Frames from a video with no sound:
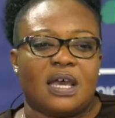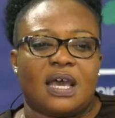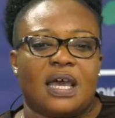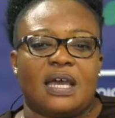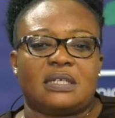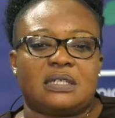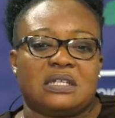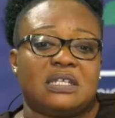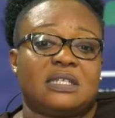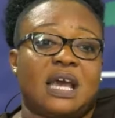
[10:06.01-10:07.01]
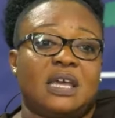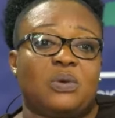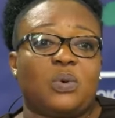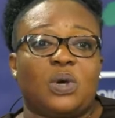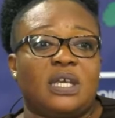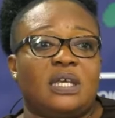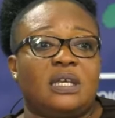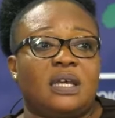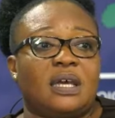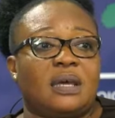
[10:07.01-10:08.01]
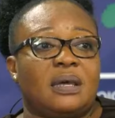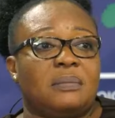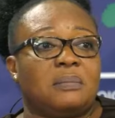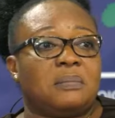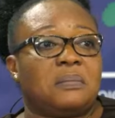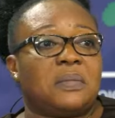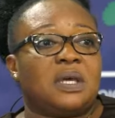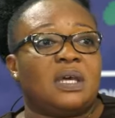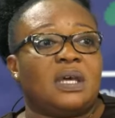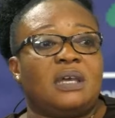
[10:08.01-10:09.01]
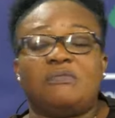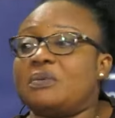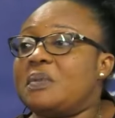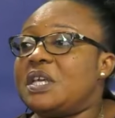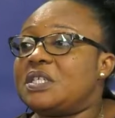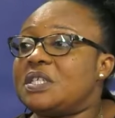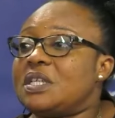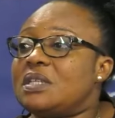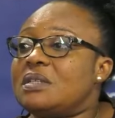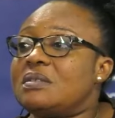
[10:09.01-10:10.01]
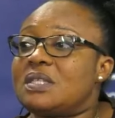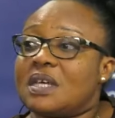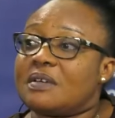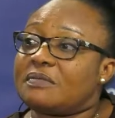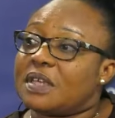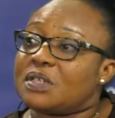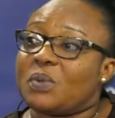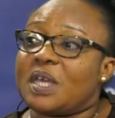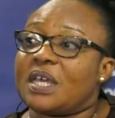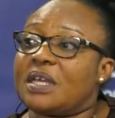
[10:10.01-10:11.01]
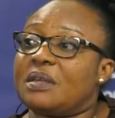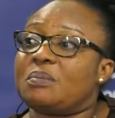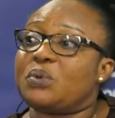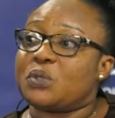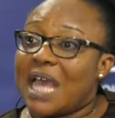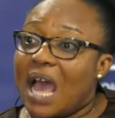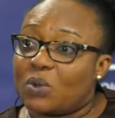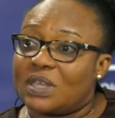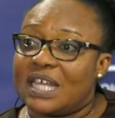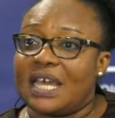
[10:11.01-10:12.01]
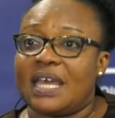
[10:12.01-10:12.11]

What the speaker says: And these are equally information stuff that we can put out there.